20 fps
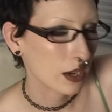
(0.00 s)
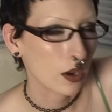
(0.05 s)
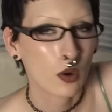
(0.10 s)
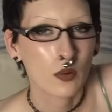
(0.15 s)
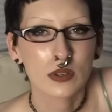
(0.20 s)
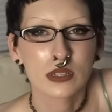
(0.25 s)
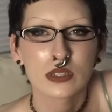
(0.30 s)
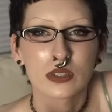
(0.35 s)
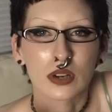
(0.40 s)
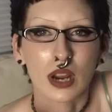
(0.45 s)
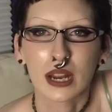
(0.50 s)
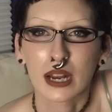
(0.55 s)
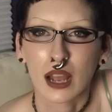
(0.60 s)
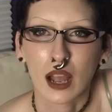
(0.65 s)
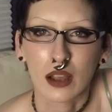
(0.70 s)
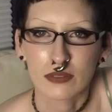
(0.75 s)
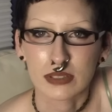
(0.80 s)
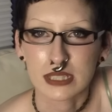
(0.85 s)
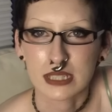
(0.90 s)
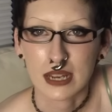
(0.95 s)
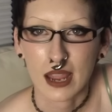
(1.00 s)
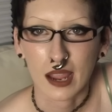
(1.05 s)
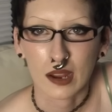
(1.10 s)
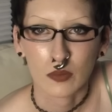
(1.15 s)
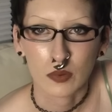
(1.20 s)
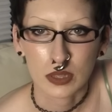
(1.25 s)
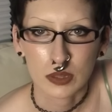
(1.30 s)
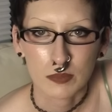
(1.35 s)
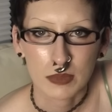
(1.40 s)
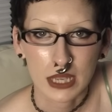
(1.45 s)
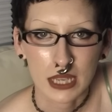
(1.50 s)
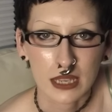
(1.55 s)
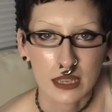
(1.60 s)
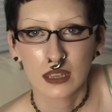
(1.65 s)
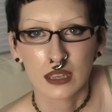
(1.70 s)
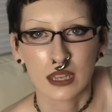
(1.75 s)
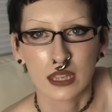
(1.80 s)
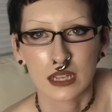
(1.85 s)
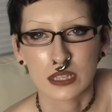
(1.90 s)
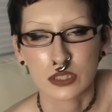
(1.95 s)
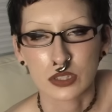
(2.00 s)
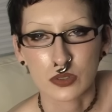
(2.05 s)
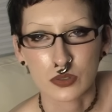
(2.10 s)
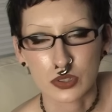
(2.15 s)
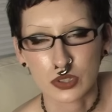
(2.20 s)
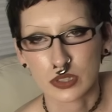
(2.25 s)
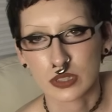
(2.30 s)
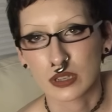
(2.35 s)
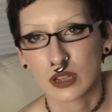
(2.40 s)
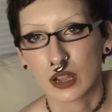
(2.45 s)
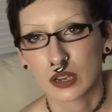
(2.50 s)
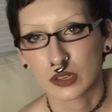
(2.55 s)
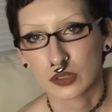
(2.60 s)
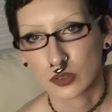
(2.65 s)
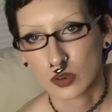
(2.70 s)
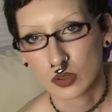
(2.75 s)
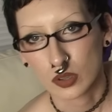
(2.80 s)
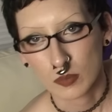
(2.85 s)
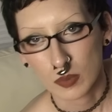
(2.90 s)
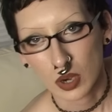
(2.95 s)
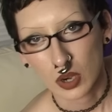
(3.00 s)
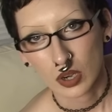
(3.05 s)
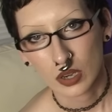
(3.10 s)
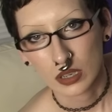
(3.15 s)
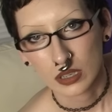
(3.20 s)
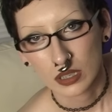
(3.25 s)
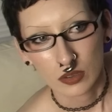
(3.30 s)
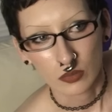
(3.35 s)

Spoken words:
always try to have a snack with me, and it's usually a granola bar,